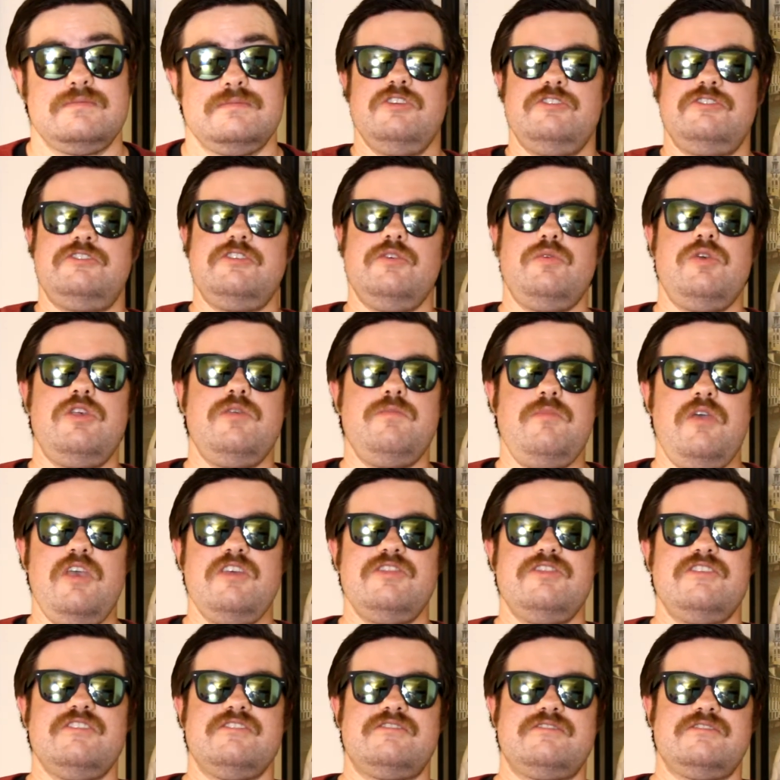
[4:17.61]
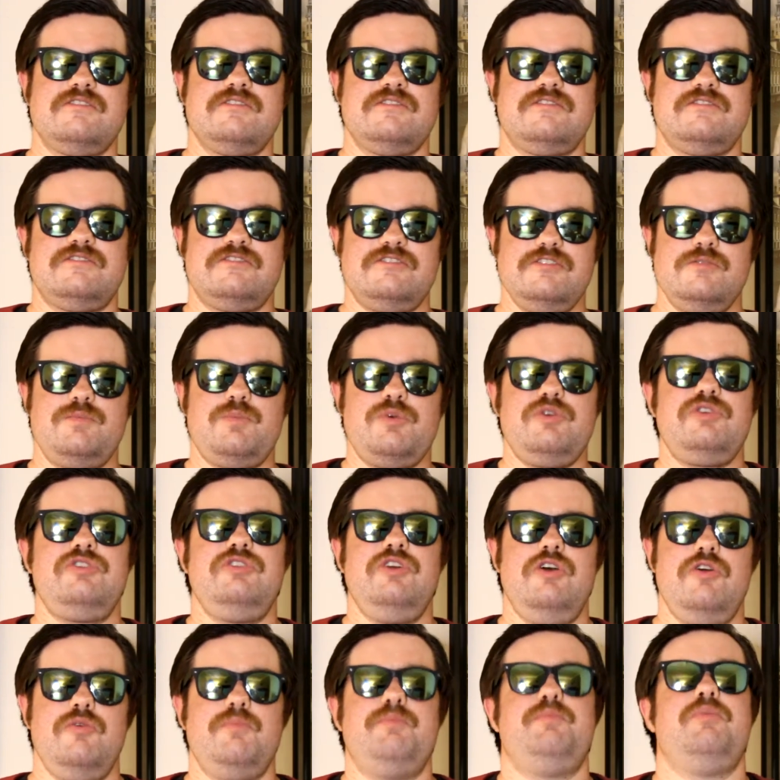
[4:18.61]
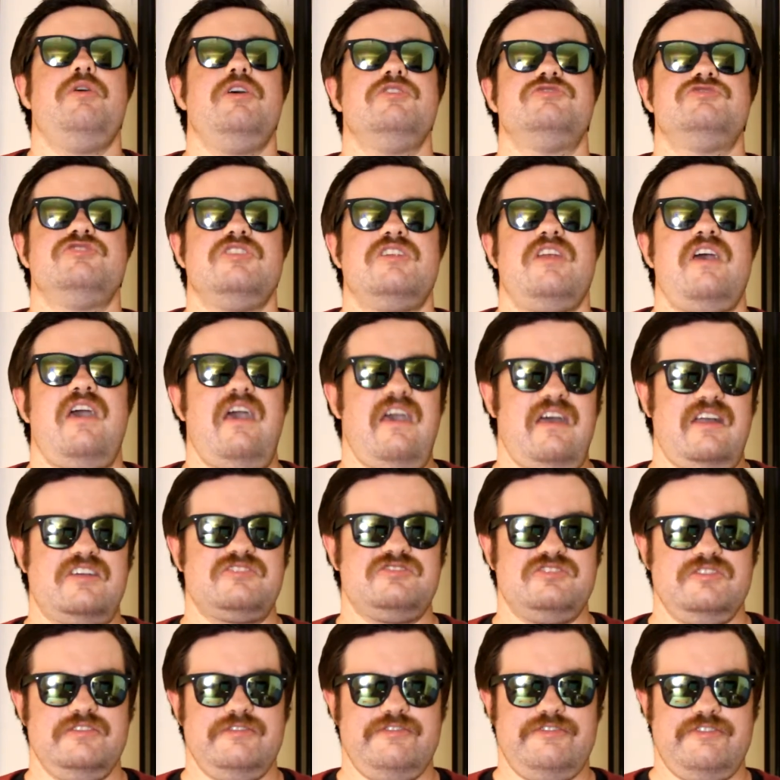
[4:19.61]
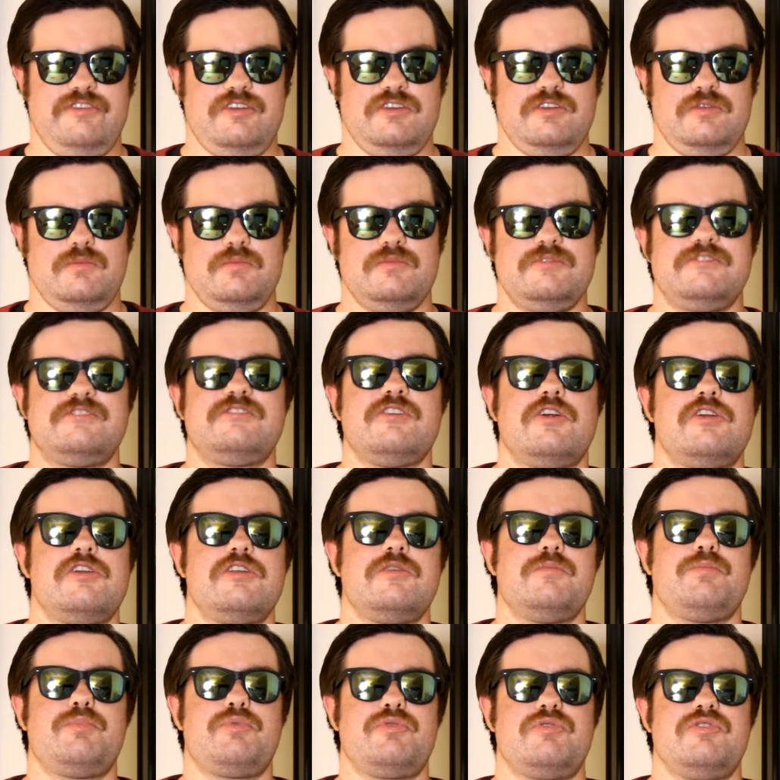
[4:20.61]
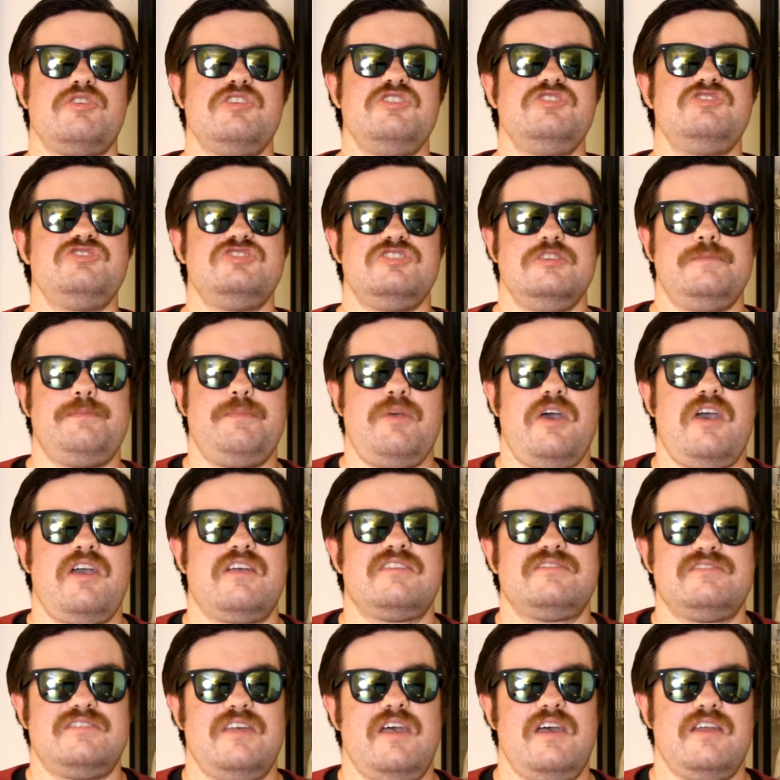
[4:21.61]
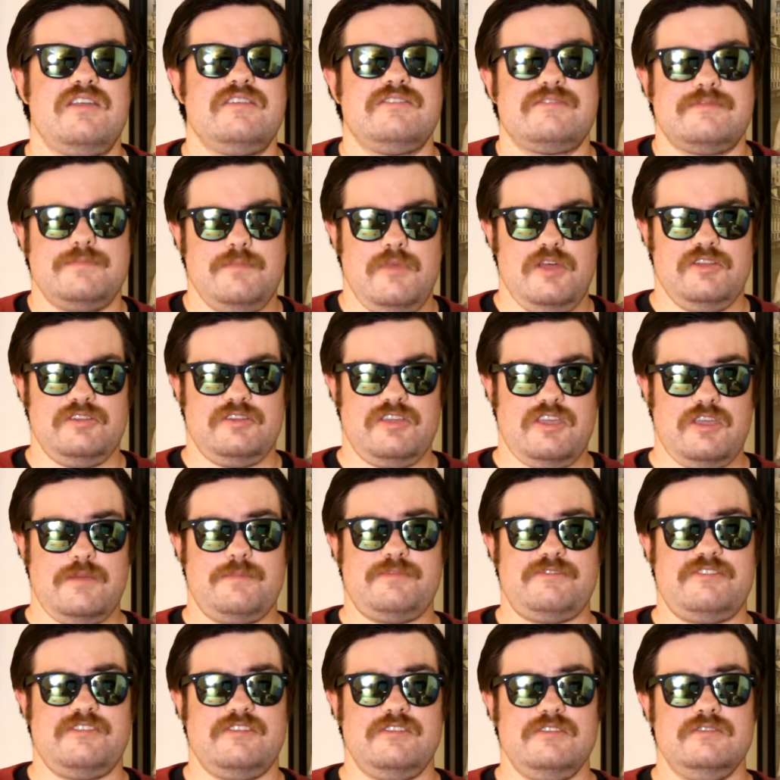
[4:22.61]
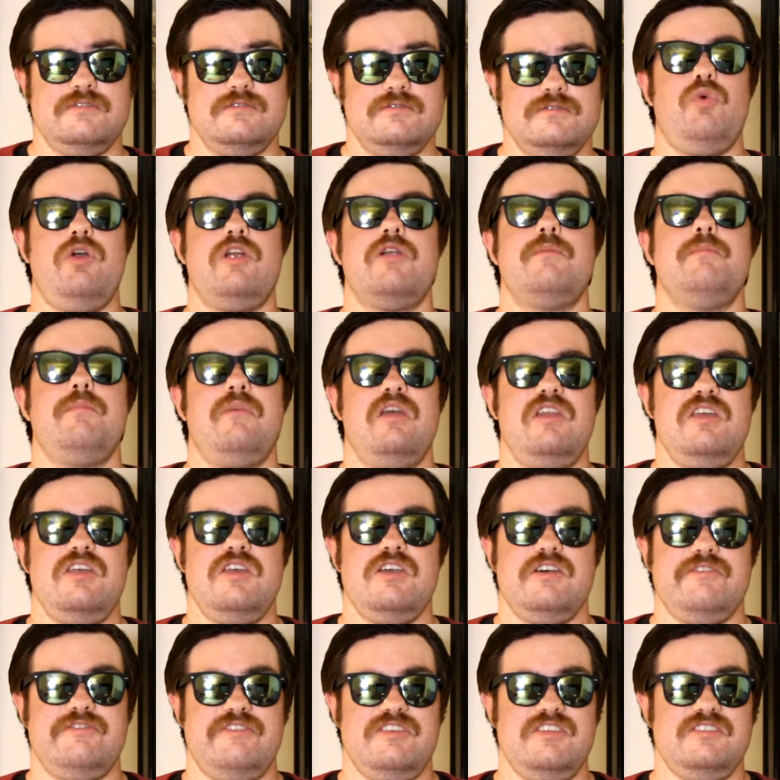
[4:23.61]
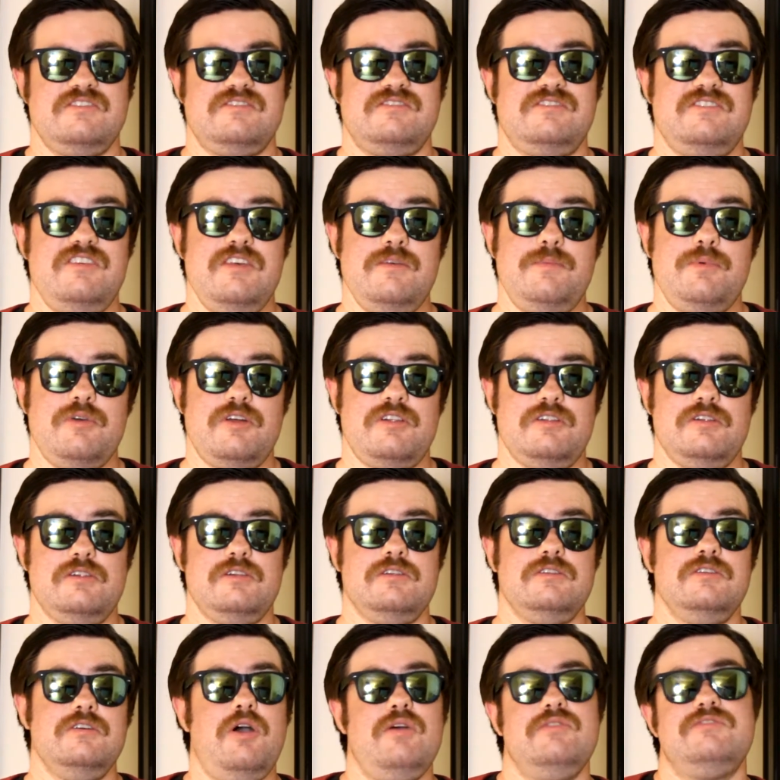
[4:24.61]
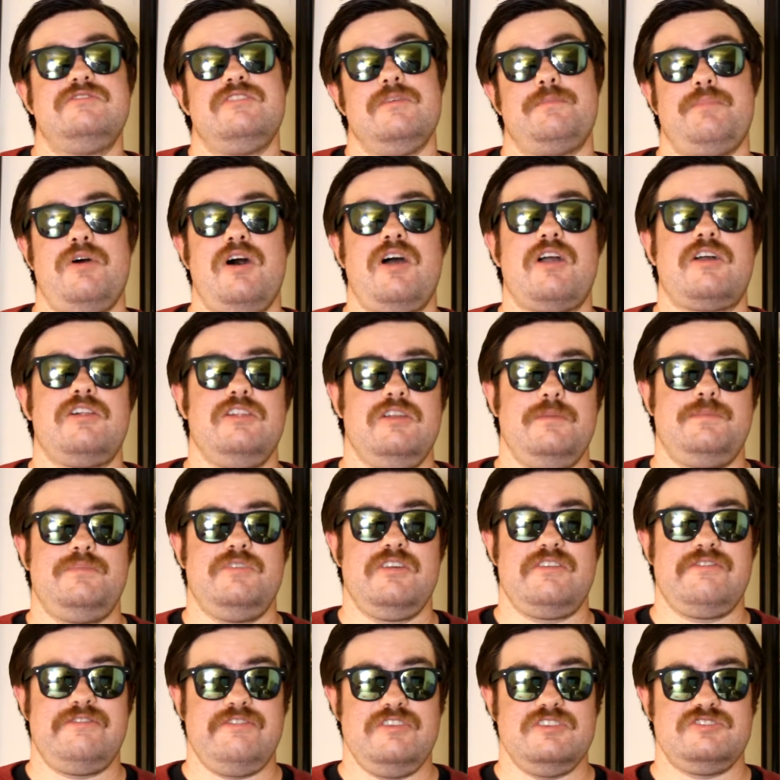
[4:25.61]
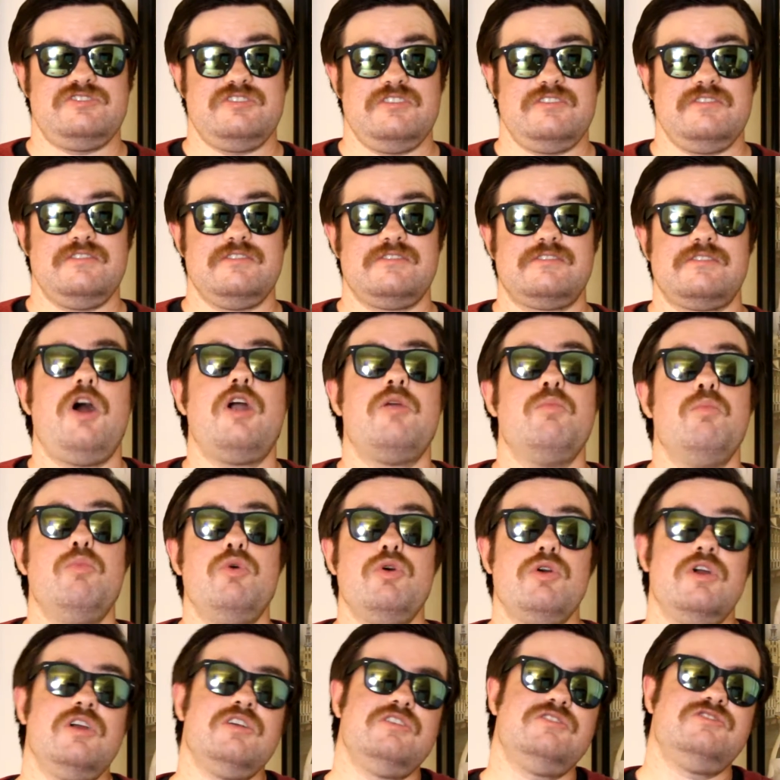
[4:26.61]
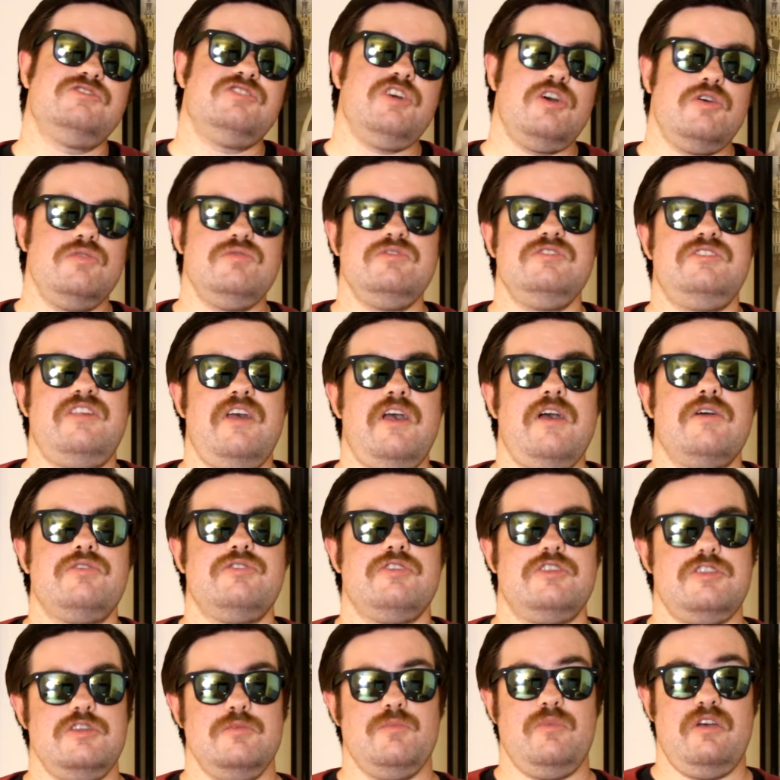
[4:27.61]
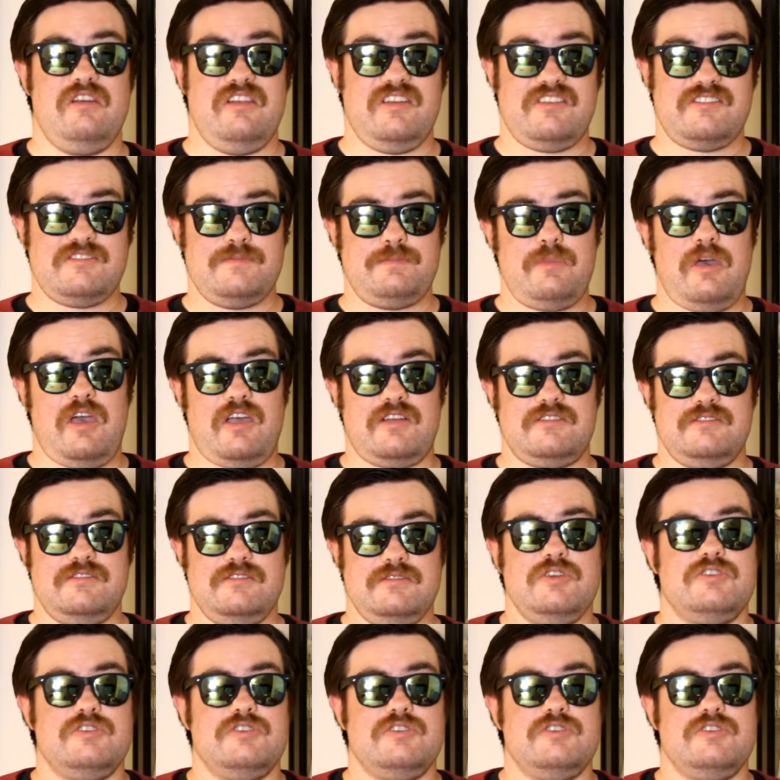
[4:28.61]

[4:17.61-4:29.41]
So he made this super low-budget action film starring pre-shitbag status Mel Gibson, where many of his typical post-apocalyptic visions are more toned down than you might expect.